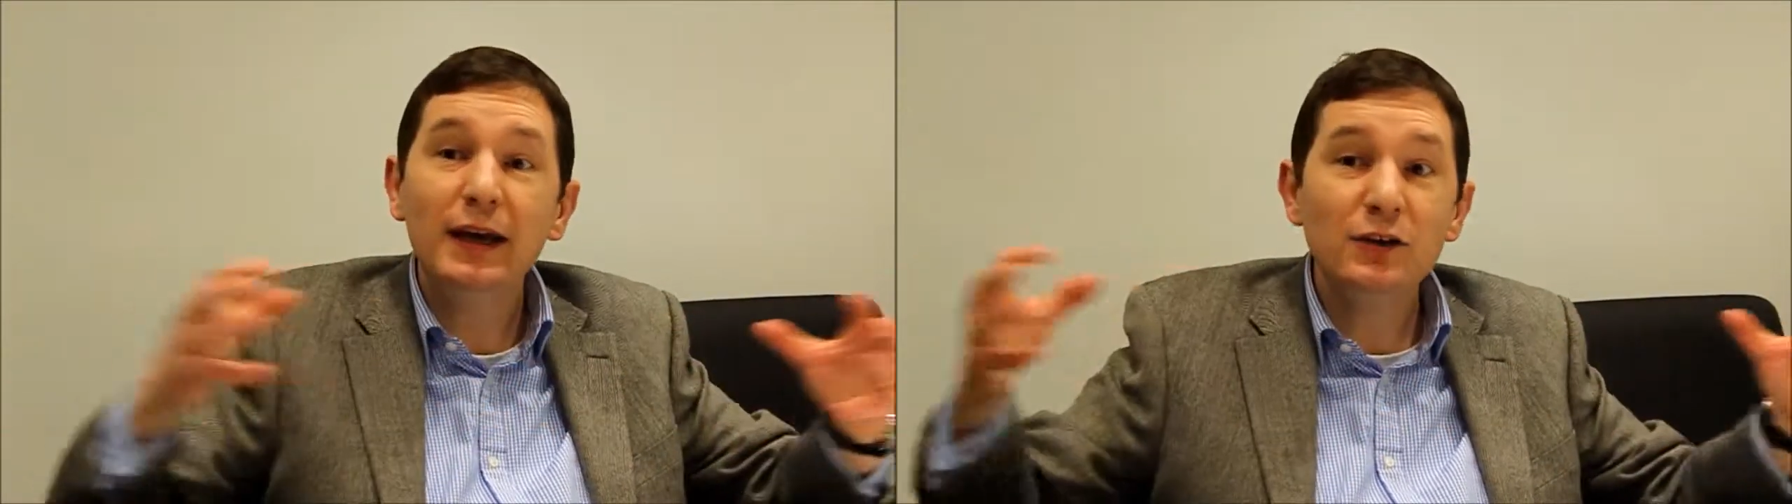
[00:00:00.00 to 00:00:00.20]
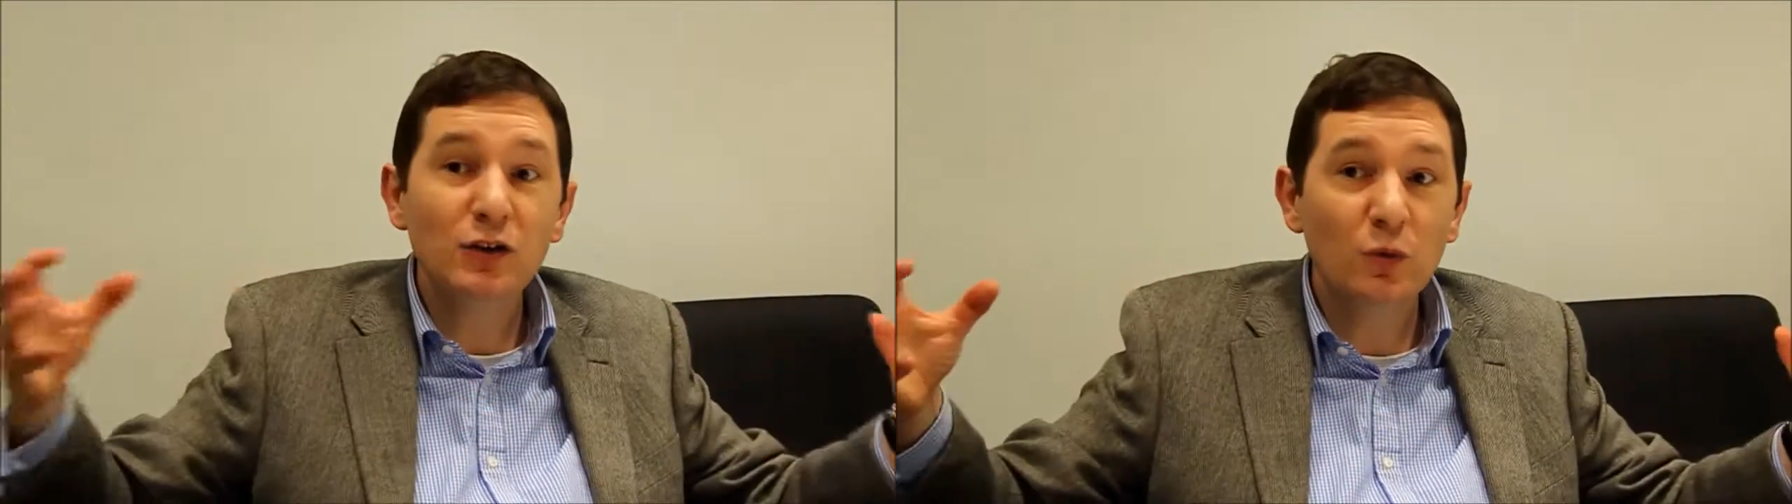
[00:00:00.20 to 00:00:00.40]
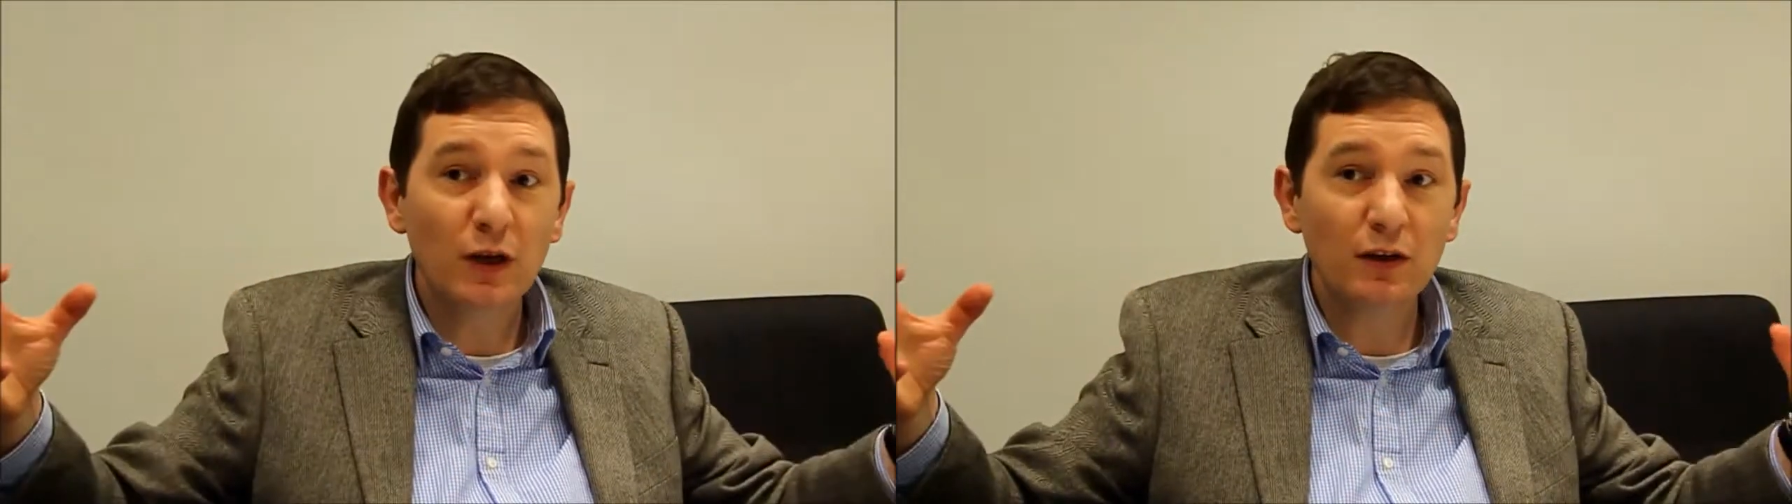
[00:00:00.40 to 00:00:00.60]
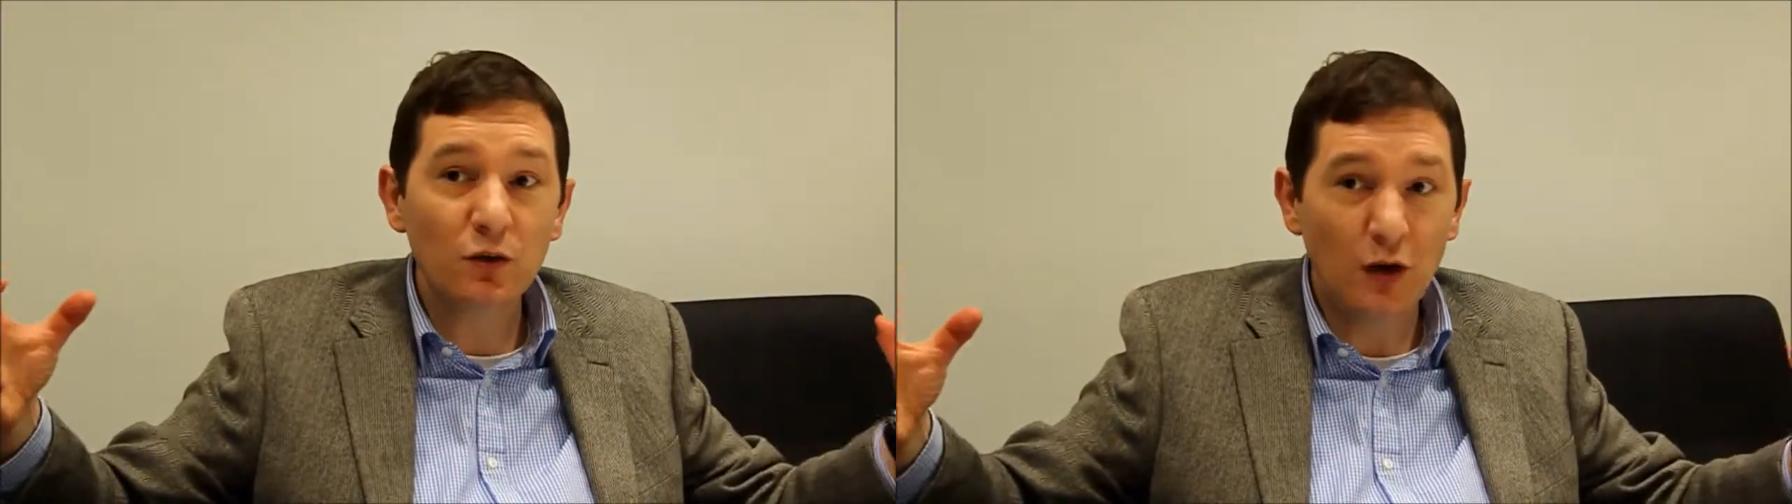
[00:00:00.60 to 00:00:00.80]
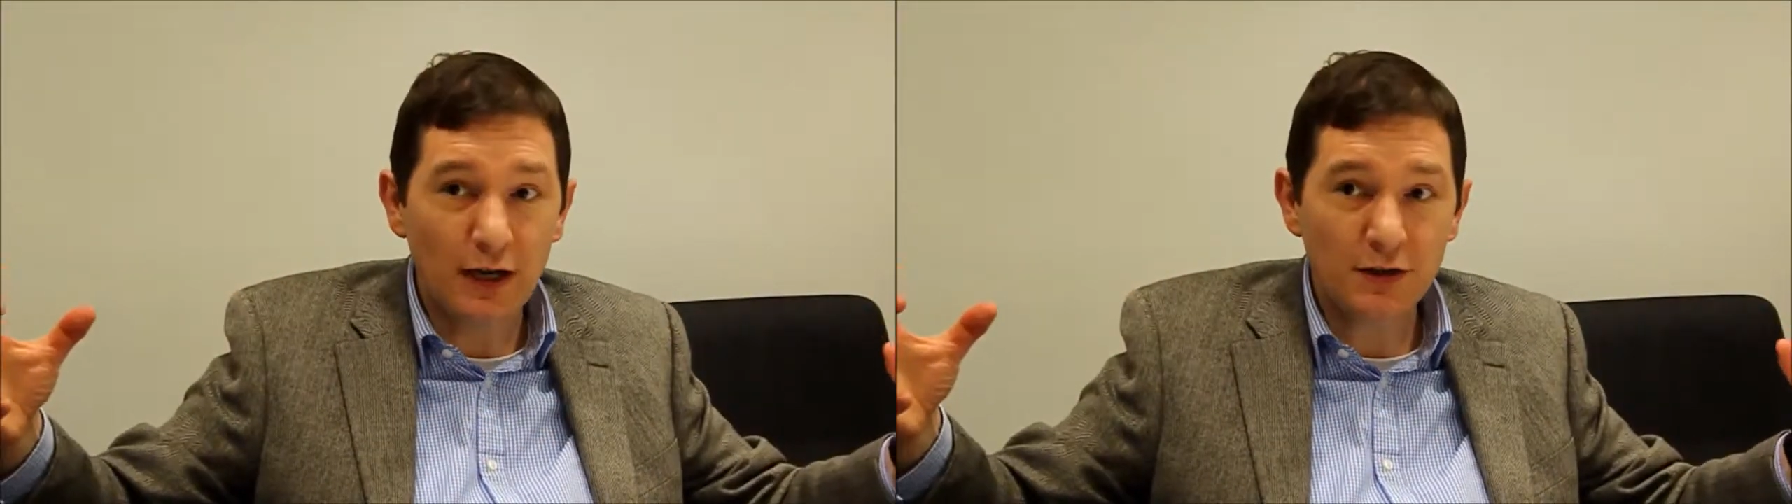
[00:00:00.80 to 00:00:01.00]
aging well
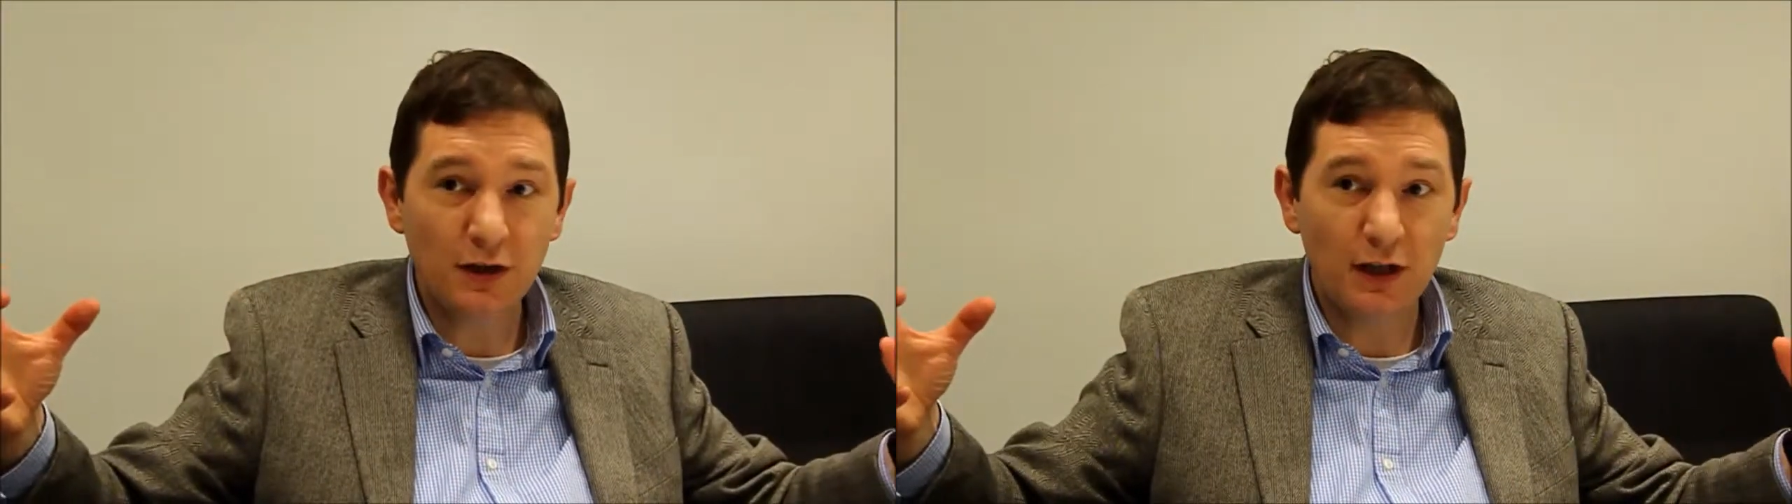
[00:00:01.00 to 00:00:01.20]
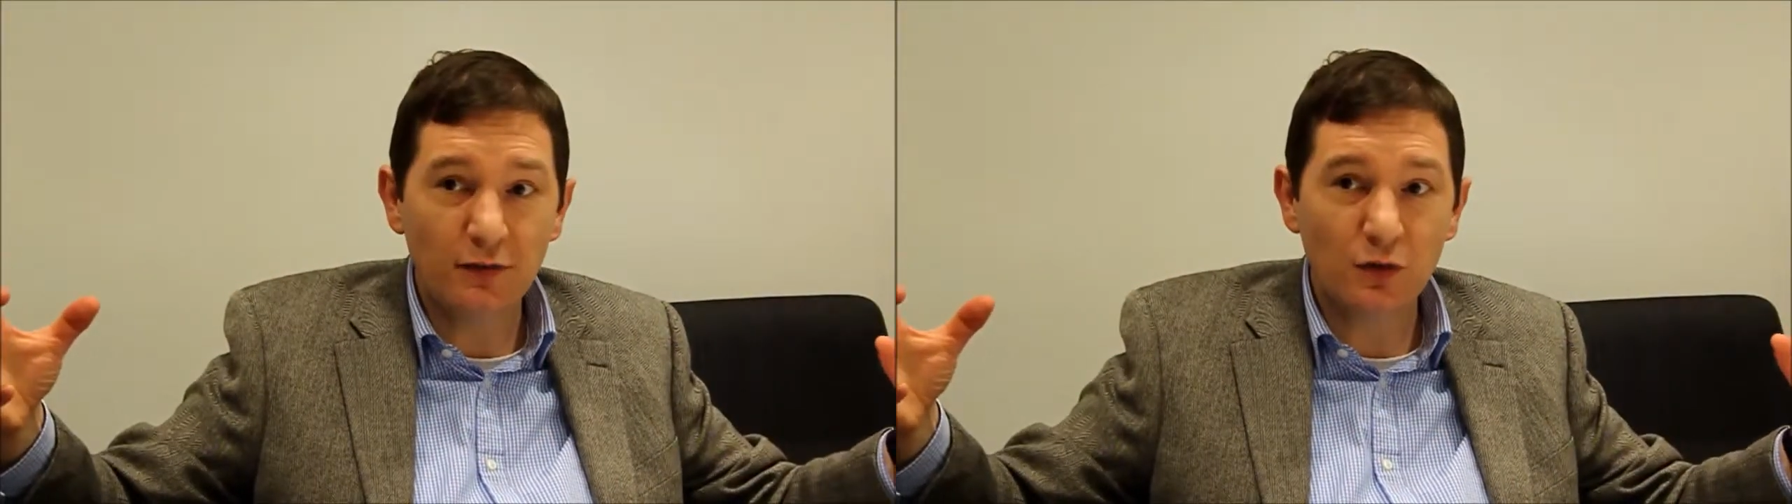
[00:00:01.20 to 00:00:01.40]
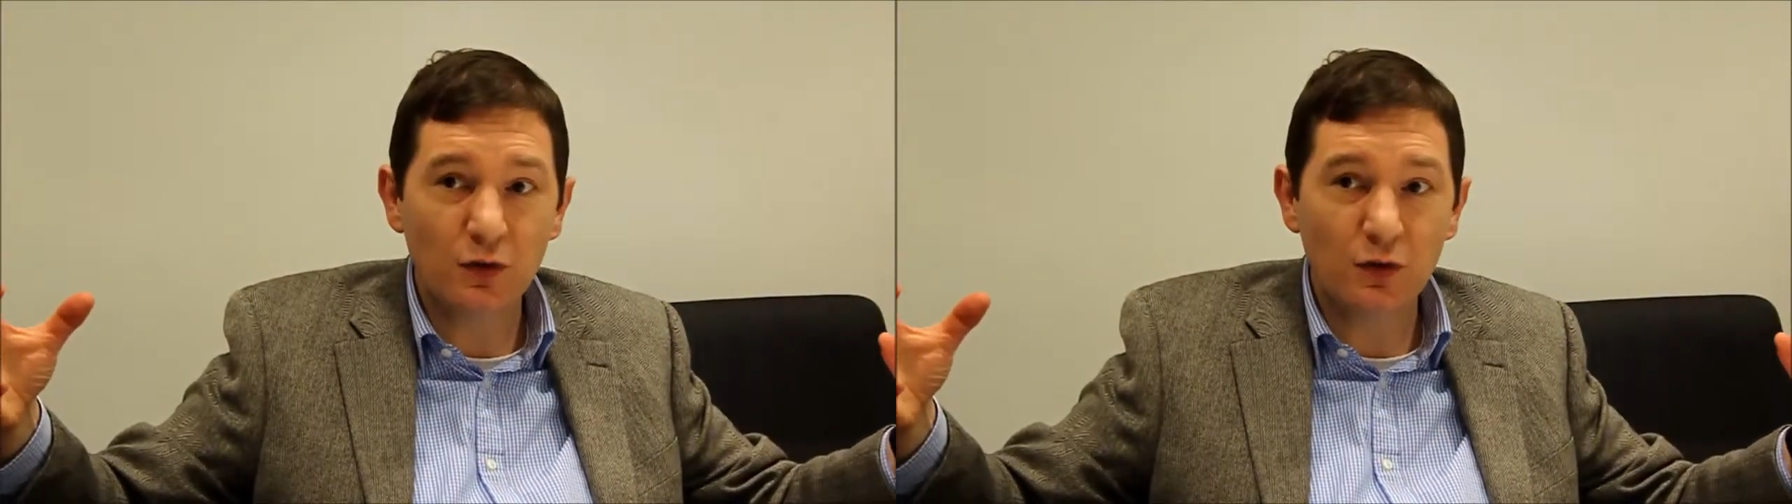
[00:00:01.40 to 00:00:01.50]
across the life